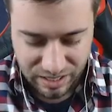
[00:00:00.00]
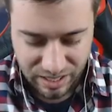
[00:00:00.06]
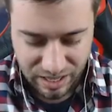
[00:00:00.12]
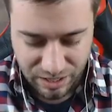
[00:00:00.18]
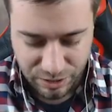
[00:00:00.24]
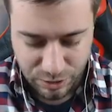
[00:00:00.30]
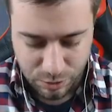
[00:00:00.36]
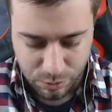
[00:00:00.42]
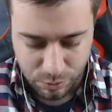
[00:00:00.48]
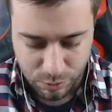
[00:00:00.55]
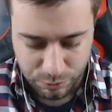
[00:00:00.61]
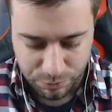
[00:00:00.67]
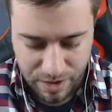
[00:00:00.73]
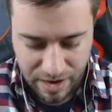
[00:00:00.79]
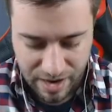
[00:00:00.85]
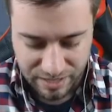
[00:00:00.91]
a huge
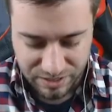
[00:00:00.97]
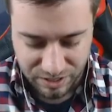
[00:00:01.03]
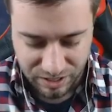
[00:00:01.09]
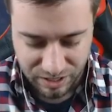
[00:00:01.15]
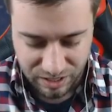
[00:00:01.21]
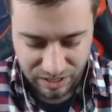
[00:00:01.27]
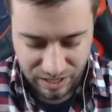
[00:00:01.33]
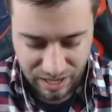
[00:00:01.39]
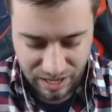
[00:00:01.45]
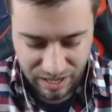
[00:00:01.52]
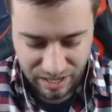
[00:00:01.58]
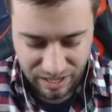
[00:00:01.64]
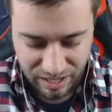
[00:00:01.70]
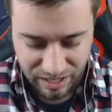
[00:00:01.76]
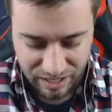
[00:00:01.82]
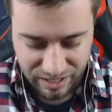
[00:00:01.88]
factor
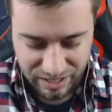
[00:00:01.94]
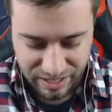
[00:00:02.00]
uh,